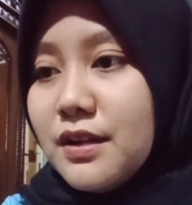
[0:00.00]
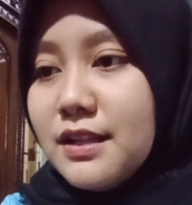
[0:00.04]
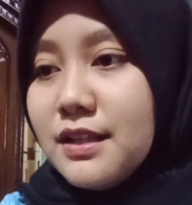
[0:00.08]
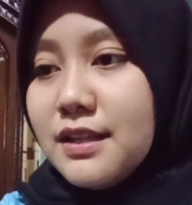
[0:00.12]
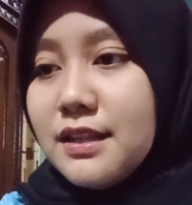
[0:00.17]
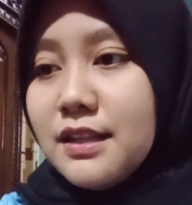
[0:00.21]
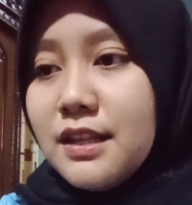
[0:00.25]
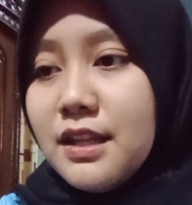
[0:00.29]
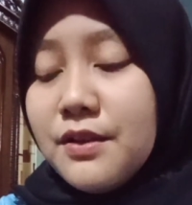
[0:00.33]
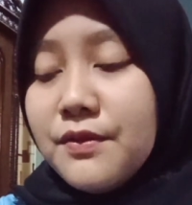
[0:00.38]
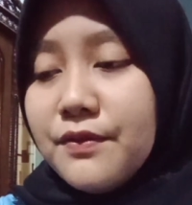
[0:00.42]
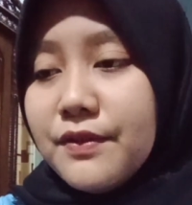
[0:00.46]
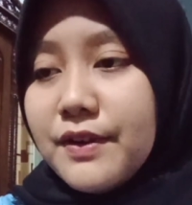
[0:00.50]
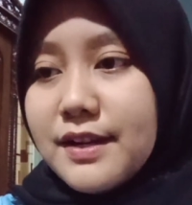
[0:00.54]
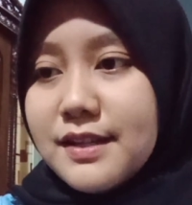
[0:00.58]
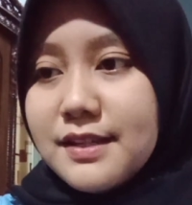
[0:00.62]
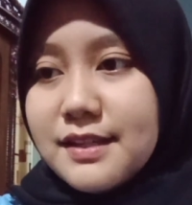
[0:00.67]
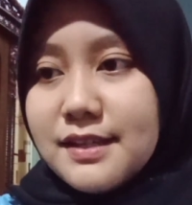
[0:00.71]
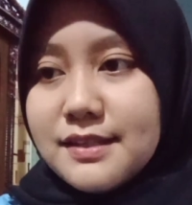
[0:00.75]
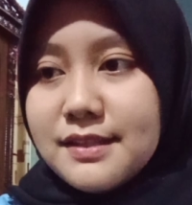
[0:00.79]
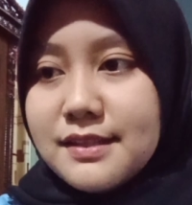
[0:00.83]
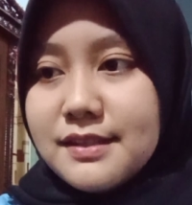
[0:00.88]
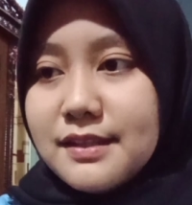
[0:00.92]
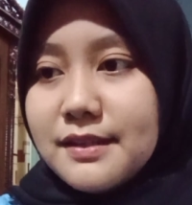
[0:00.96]

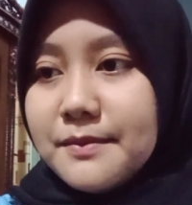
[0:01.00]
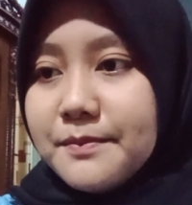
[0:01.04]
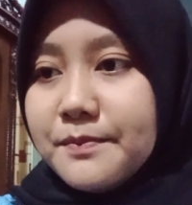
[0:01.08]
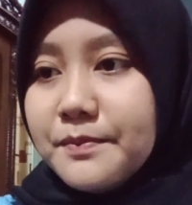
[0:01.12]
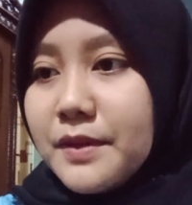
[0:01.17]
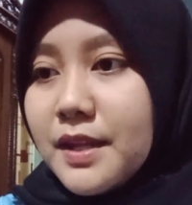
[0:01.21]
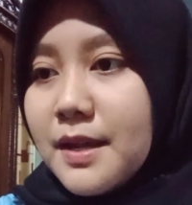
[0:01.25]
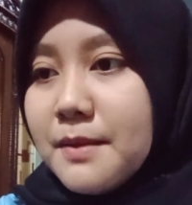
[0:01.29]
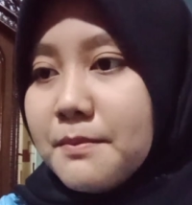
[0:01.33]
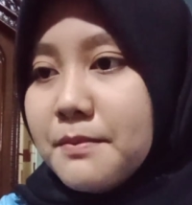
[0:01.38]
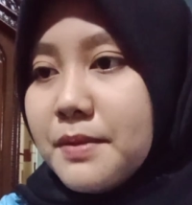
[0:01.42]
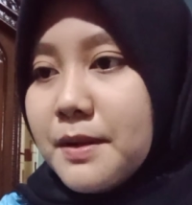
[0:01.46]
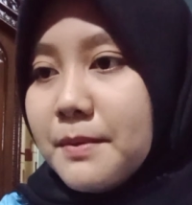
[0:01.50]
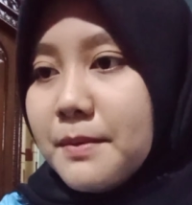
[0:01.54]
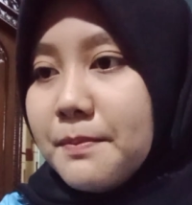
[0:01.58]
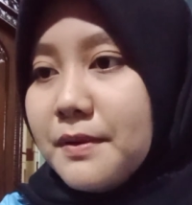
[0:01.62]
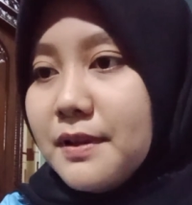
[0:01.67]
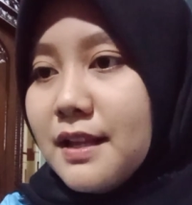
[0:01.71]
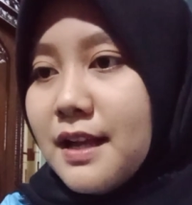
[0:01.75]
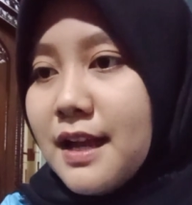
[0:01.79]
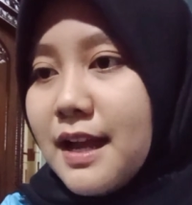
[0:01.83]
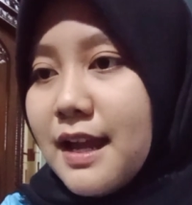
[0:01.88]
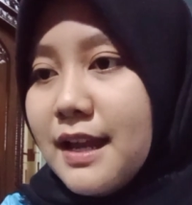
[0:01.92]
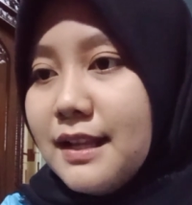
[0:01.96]
differences,
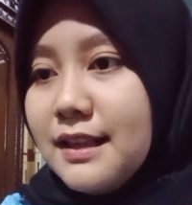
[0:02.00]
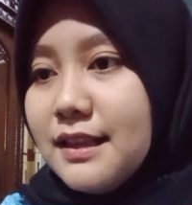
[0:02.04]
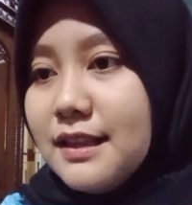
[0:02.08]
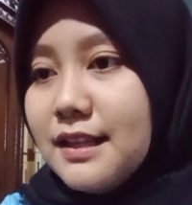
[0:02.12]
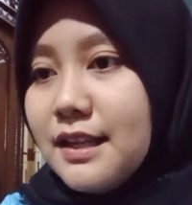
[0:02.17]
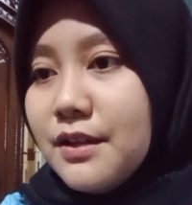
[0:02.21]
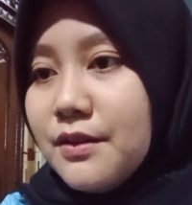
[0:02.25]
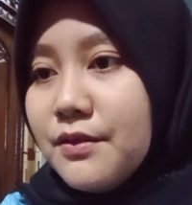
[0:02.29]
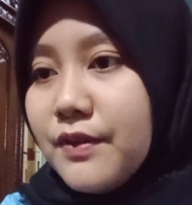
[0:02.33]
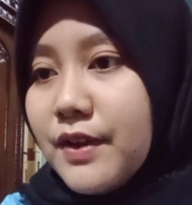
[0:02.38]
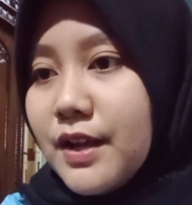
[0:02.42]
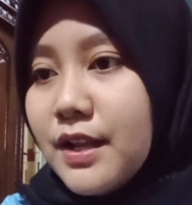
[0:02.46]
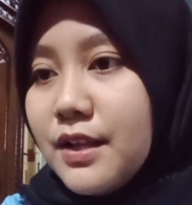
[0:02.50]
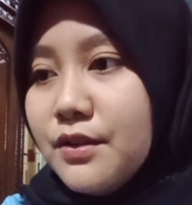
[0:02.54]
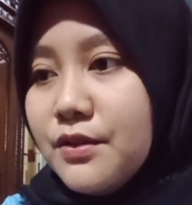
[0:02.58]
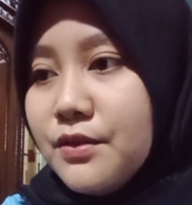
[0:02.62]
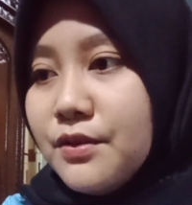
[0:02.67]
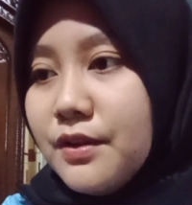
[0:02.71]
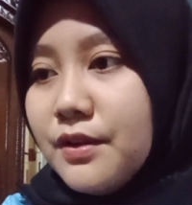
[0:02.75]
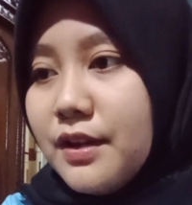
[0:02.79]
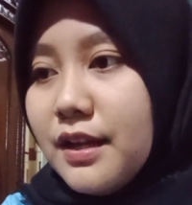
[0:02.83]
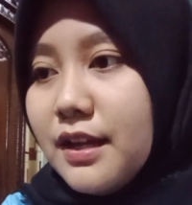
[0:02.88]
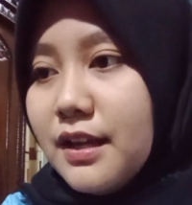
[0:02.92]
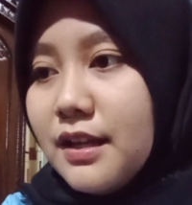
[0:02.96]
people highly
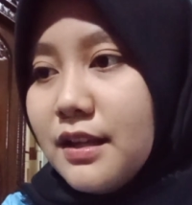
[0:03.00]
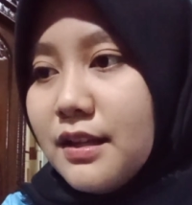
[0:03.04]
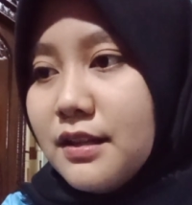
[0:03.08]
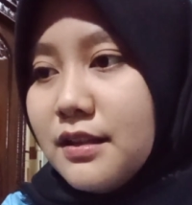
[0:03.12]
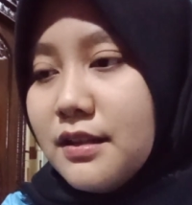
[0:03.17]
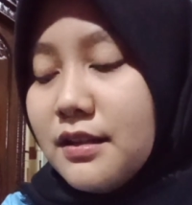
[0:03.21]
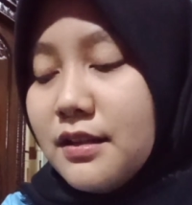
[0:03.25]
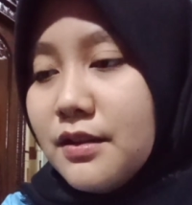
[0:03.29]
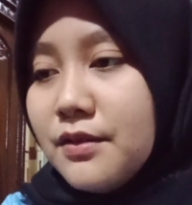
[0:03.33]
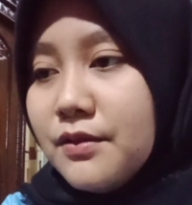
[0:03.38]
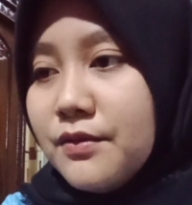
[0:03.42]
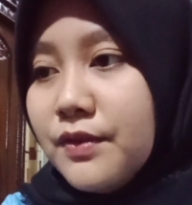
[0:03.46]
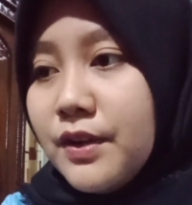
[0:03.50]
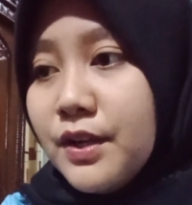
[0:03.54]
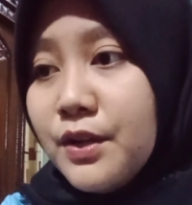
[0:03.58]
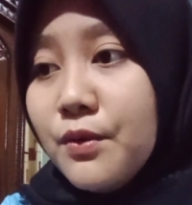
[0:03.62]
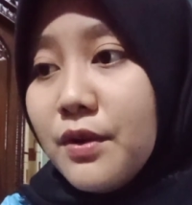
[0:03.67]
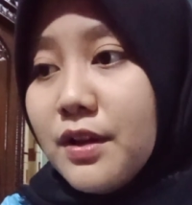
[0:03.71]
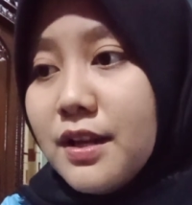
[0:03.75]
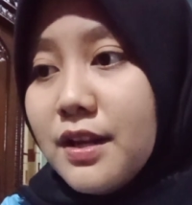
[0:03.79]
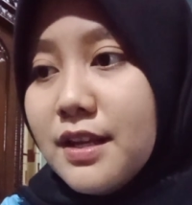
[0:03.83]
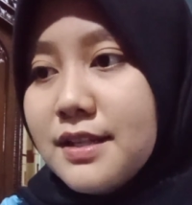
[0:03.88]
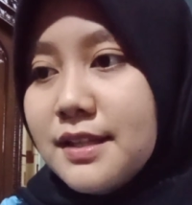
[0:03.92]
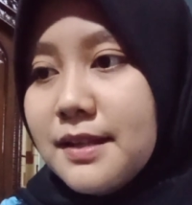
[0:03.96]
value
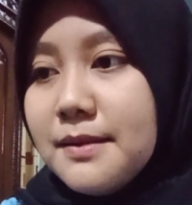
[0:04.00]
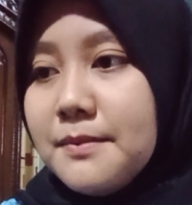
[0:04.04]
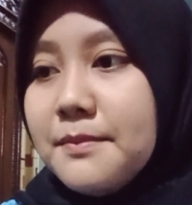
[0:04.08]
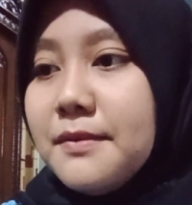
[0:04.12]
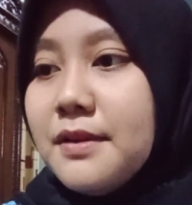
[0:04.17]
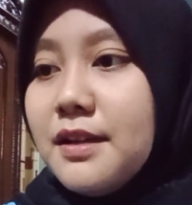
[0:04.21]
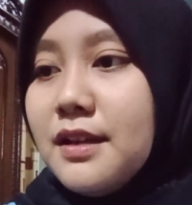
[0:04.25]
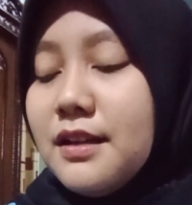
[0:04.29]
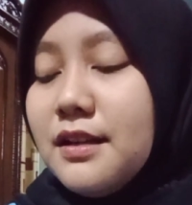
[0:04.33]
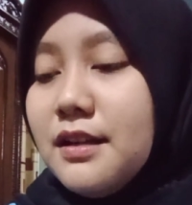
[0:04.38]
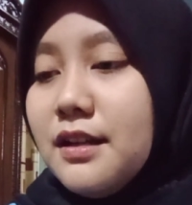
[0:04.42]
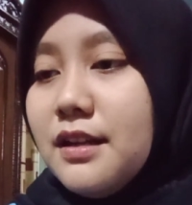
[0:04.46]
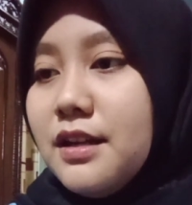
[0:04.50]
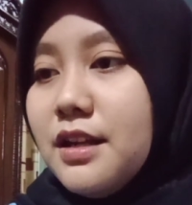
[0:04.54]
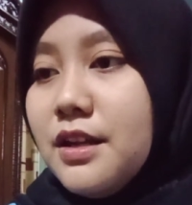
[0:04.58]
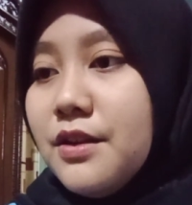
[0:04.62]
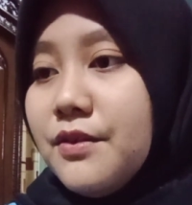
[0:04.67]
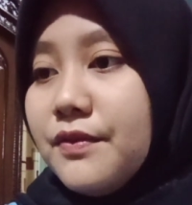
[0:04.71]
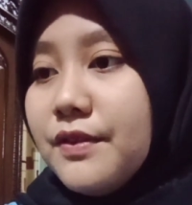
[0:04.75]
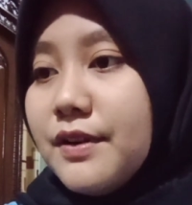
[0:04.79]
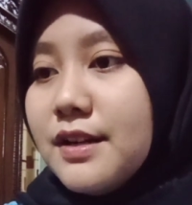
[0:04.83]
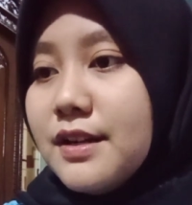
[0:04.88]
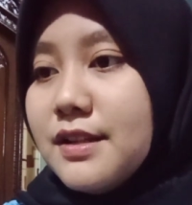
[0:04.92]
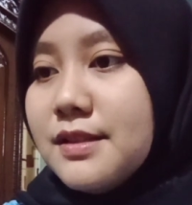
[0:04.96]
individualism, the
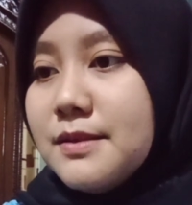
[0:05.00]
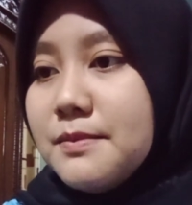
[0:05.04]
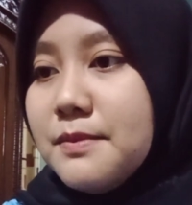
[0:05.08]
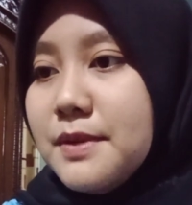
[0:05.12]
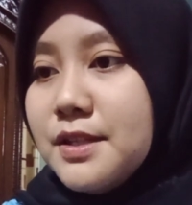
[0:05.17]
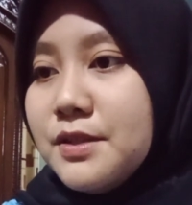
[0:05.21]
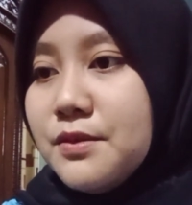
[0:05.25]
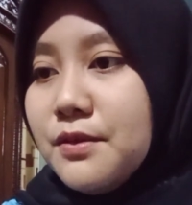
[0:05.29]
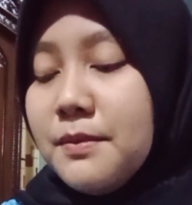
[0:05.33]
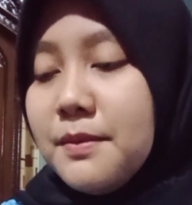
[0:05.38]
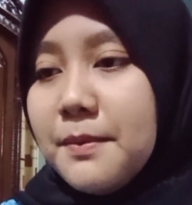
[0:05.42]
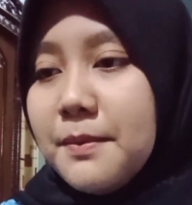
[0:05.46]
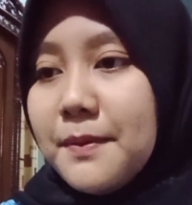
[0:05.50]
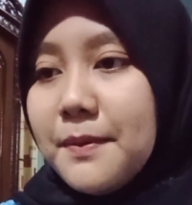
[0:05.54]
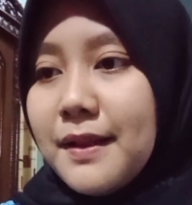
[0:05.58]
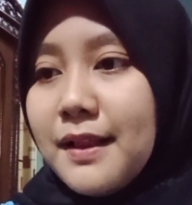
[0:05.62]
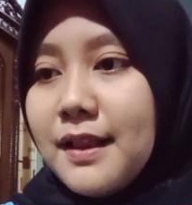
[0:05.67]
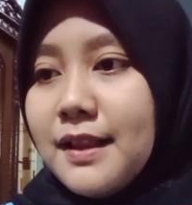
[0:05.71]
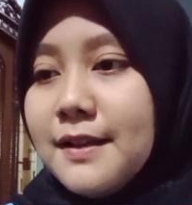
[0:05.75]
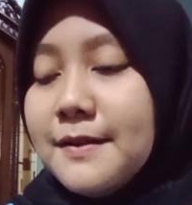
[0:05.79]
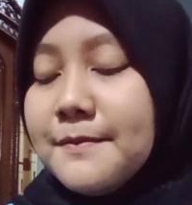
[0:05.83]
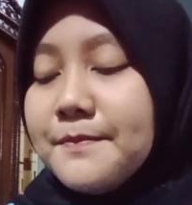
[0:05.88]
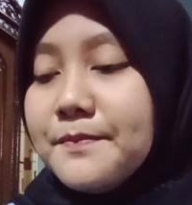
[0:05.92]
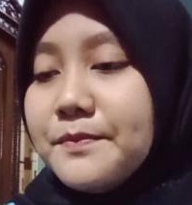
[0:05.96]
difference between
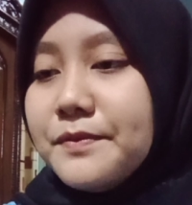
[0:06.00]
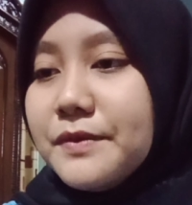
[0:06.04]
people.